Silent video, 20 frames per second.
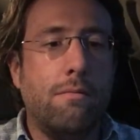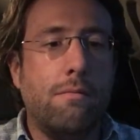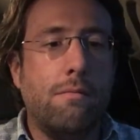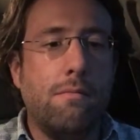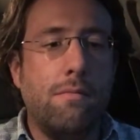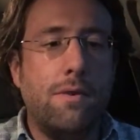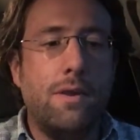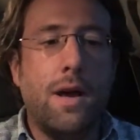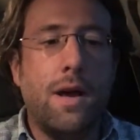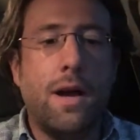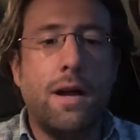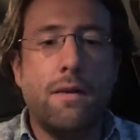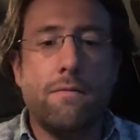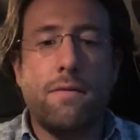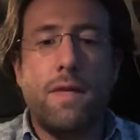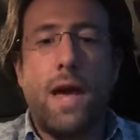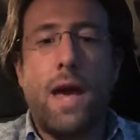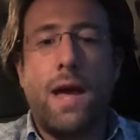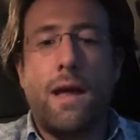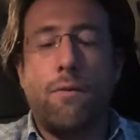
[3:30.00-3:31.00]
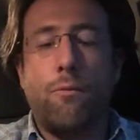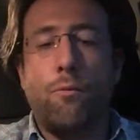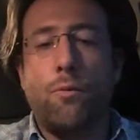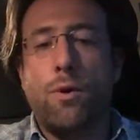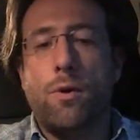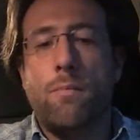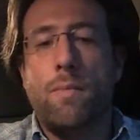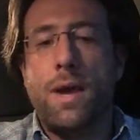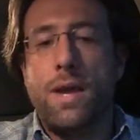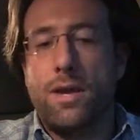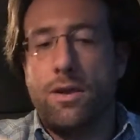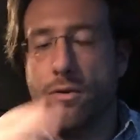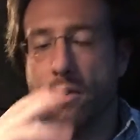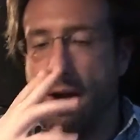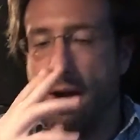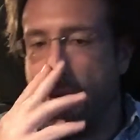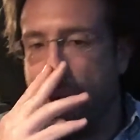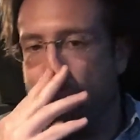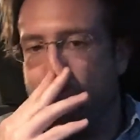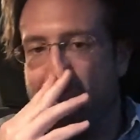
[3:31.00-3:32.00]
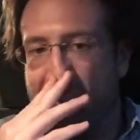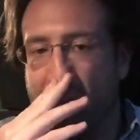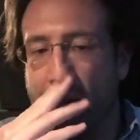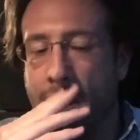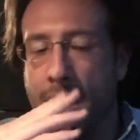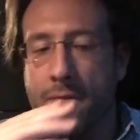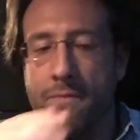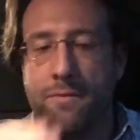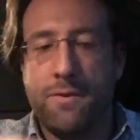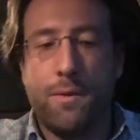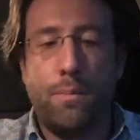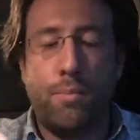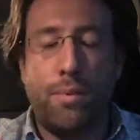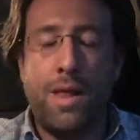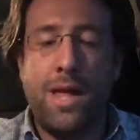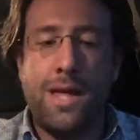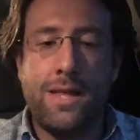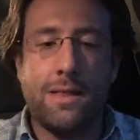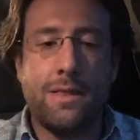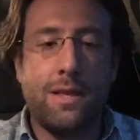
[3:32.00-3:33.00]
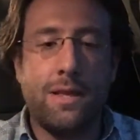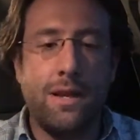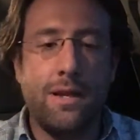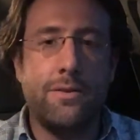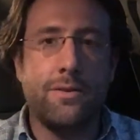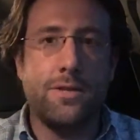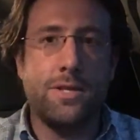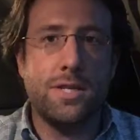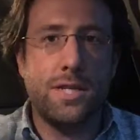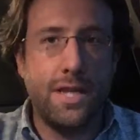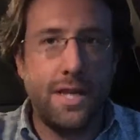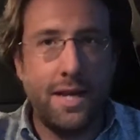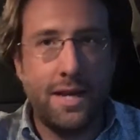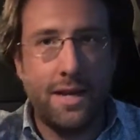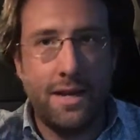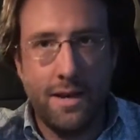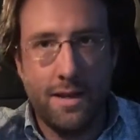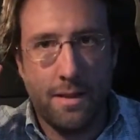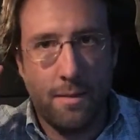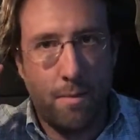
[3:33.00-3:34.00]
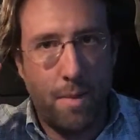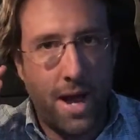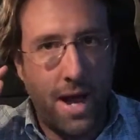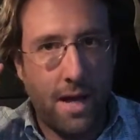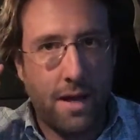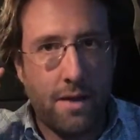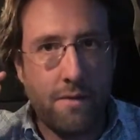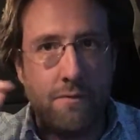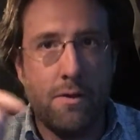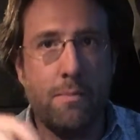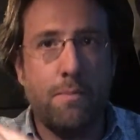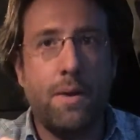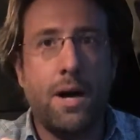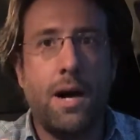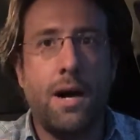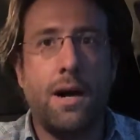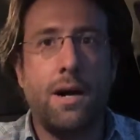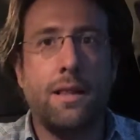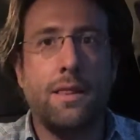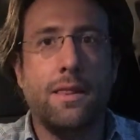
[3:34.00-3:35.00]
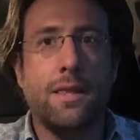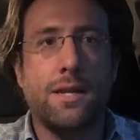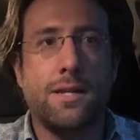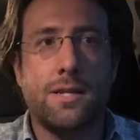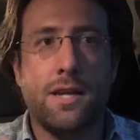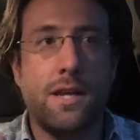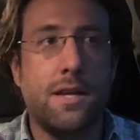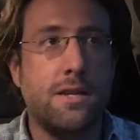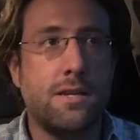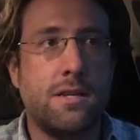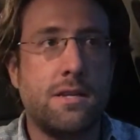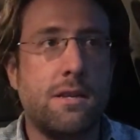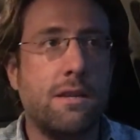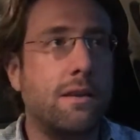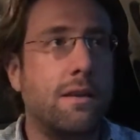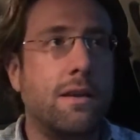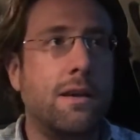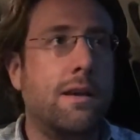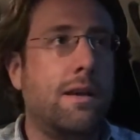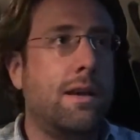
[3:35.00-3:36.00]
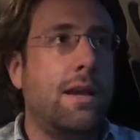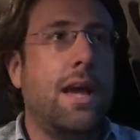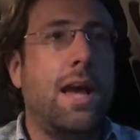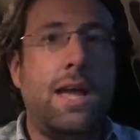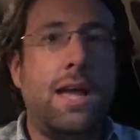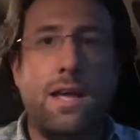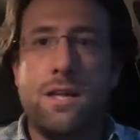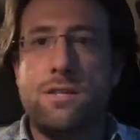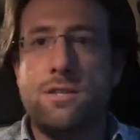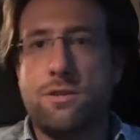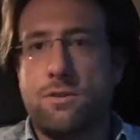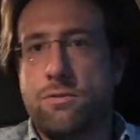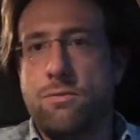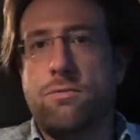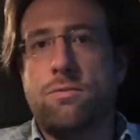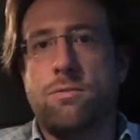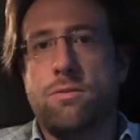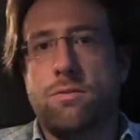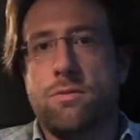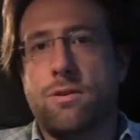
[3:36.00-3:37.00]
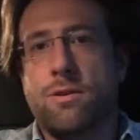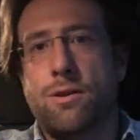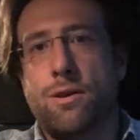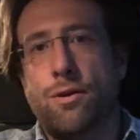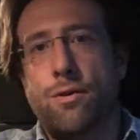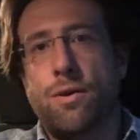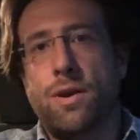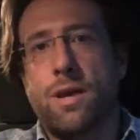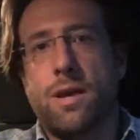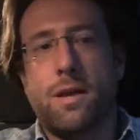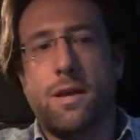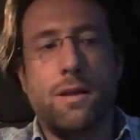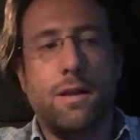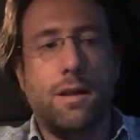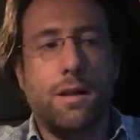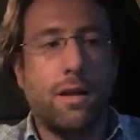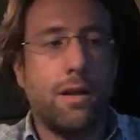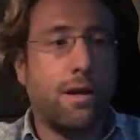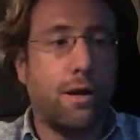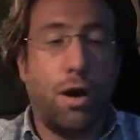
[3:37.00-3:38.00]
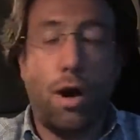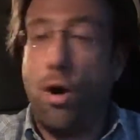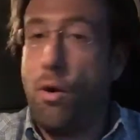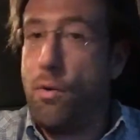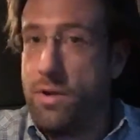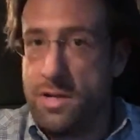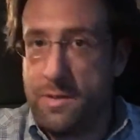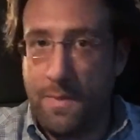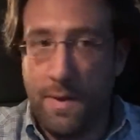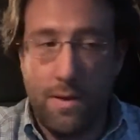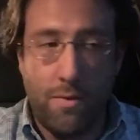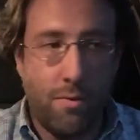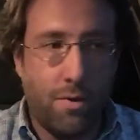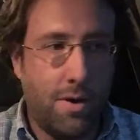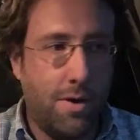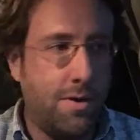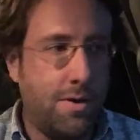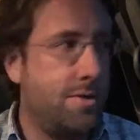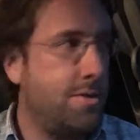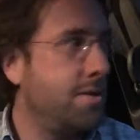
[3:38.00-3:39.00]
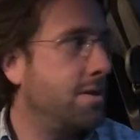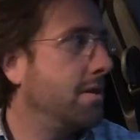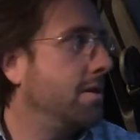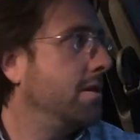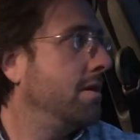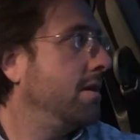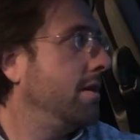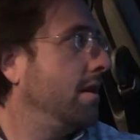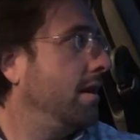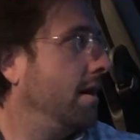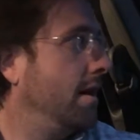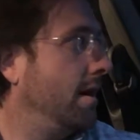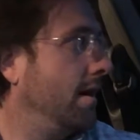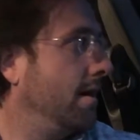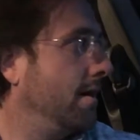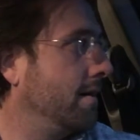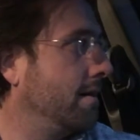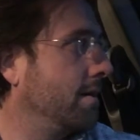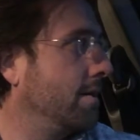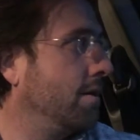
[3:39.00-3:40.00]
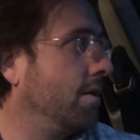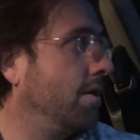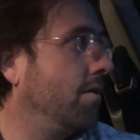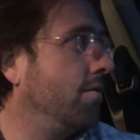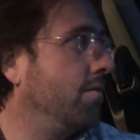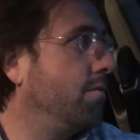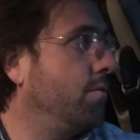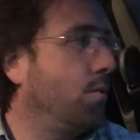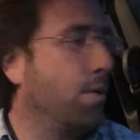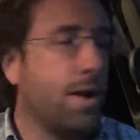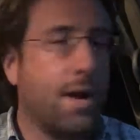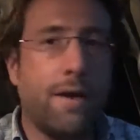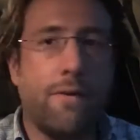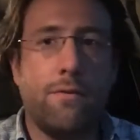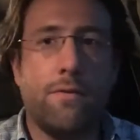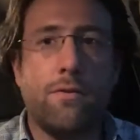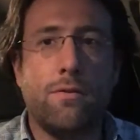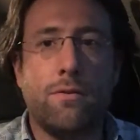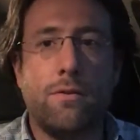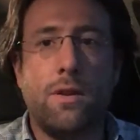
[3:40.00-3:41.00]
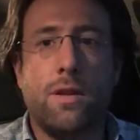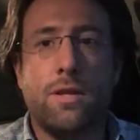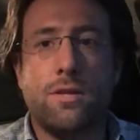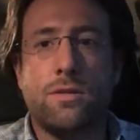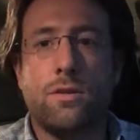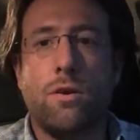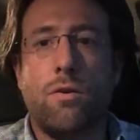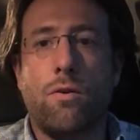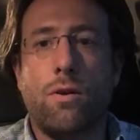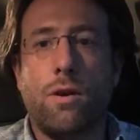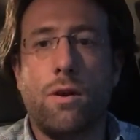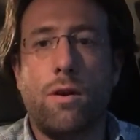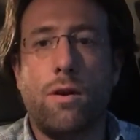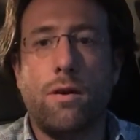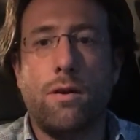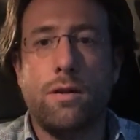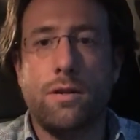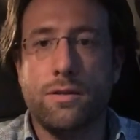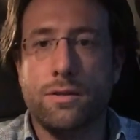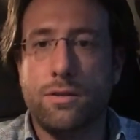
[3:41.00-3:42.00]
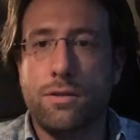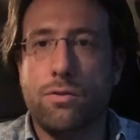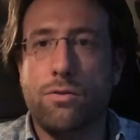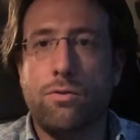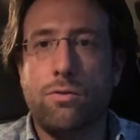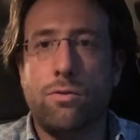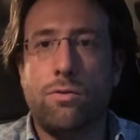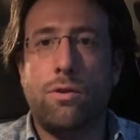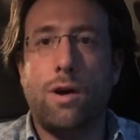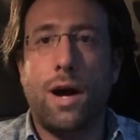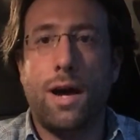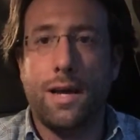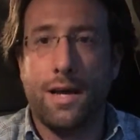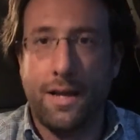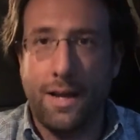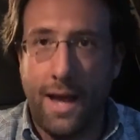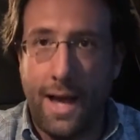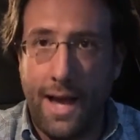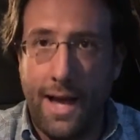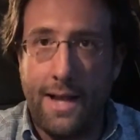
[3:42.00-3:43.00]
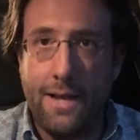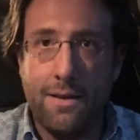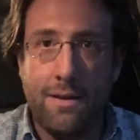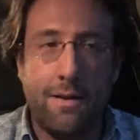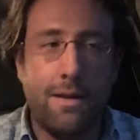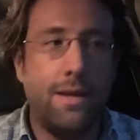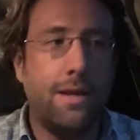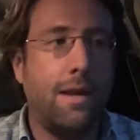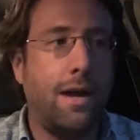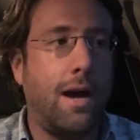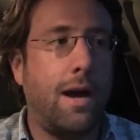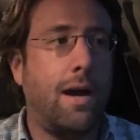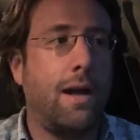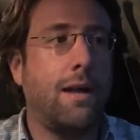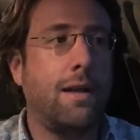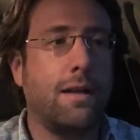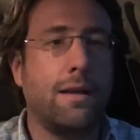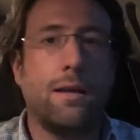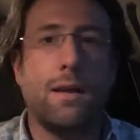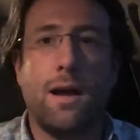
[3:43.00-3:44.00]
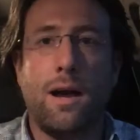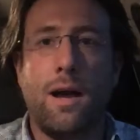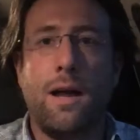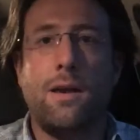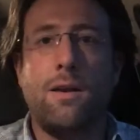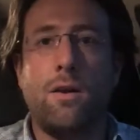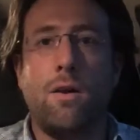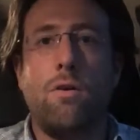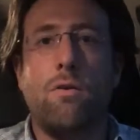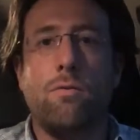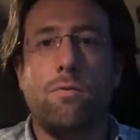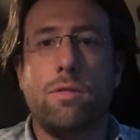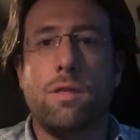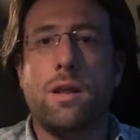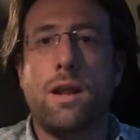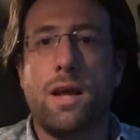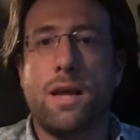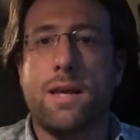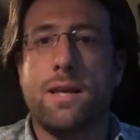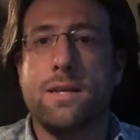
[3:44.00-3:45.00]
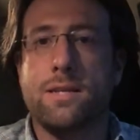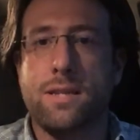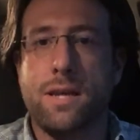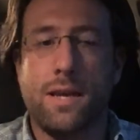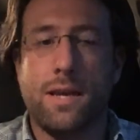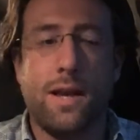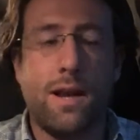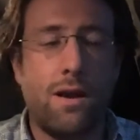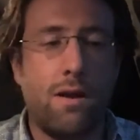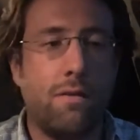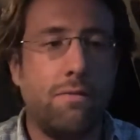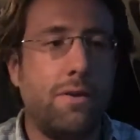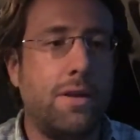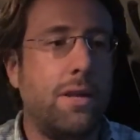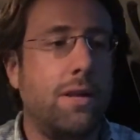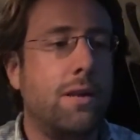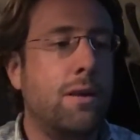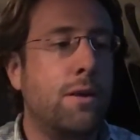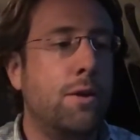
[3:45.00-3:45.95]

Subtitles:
none of that will make you happy. You have to plant the little seed in the back of your mind that says, hey, it's cool, it can always be worse. Whatever is going on is cool. I can handle it. I know that I can take care of it.